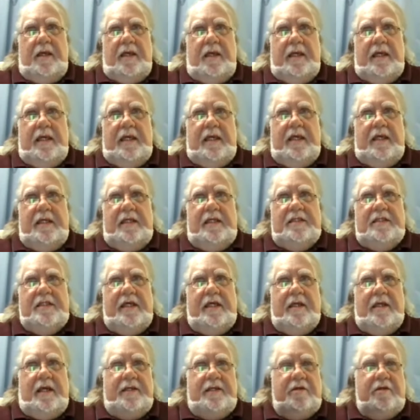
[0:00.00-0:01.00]
And he
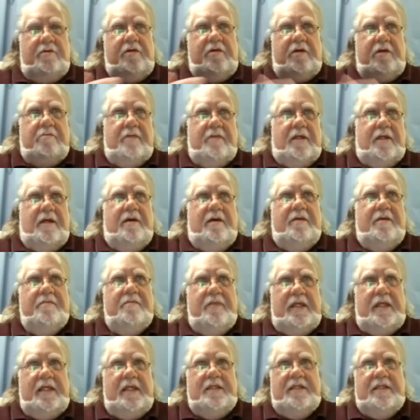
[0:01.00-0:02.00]
said, I knew you would
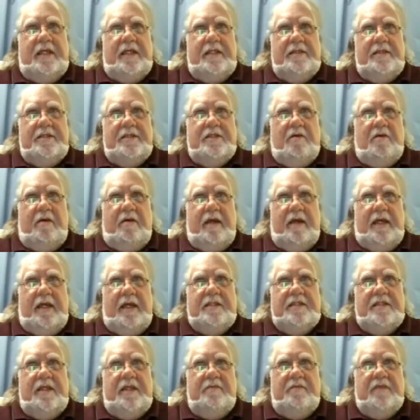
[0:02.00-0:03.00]
come, he said, so I
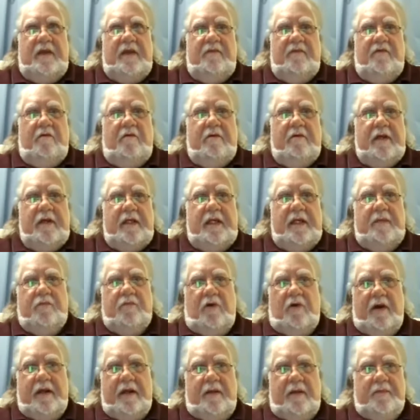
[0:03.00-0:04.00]
got something for you. And he
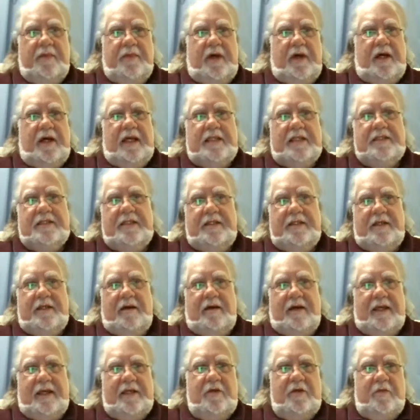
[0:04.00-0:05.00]
brought a box of
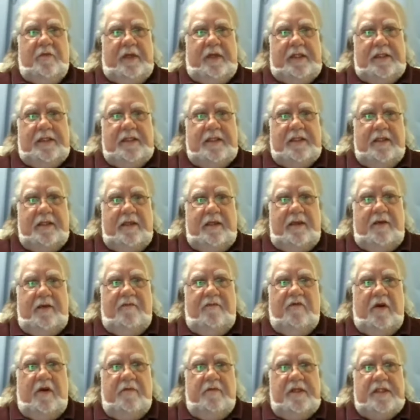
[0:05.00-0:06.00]
documents
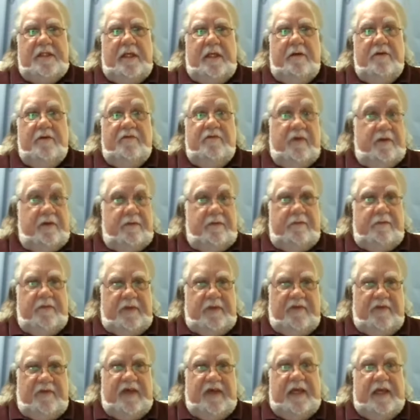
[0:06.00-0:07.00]
from his house, from
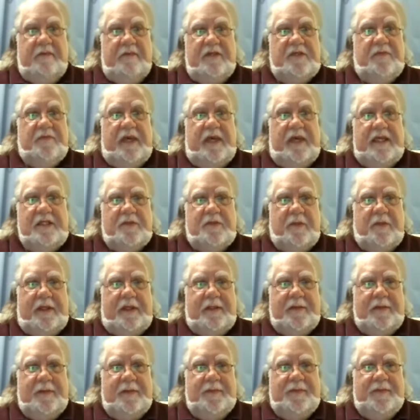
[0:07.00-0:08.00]
the famous
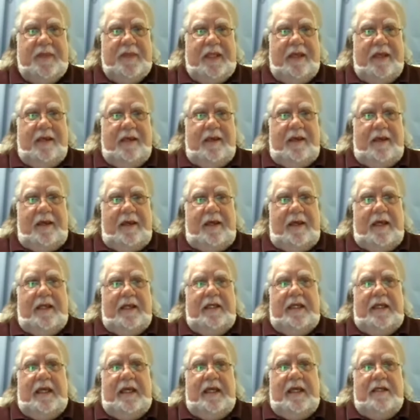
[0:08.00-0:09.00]
basement.
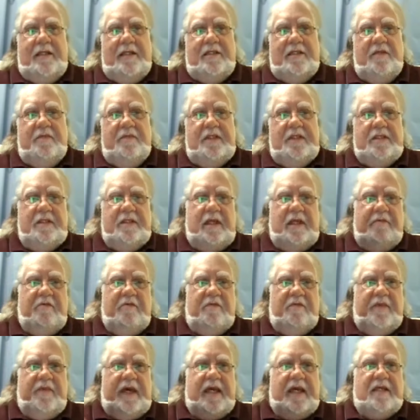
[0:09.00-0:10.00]
And he handed it to me. He says, give
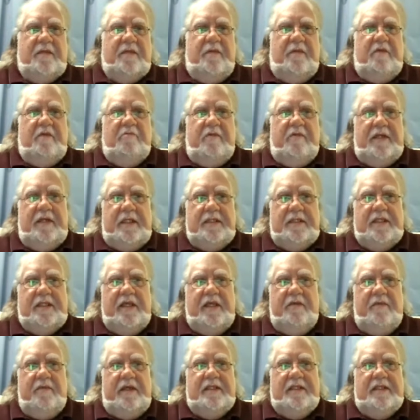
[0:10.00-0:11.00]
it back to me when you
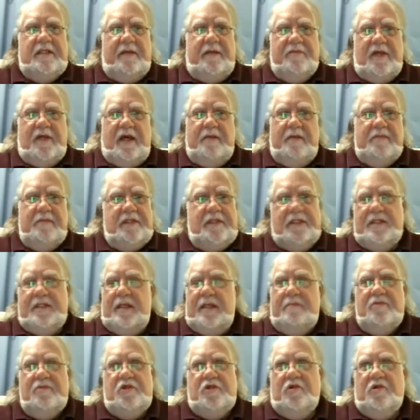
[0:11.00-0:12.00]
see me sometime. He says,
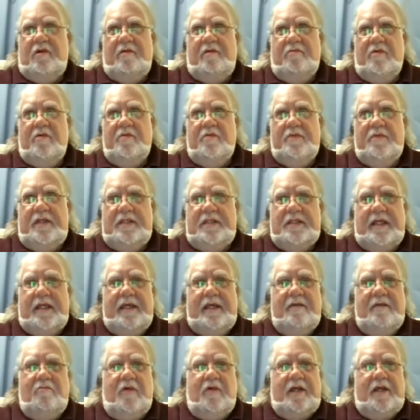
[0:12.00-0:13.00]
I'm sure we'll be
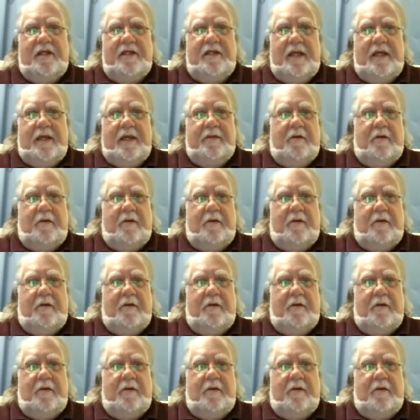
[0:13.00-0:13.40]
seeing one another.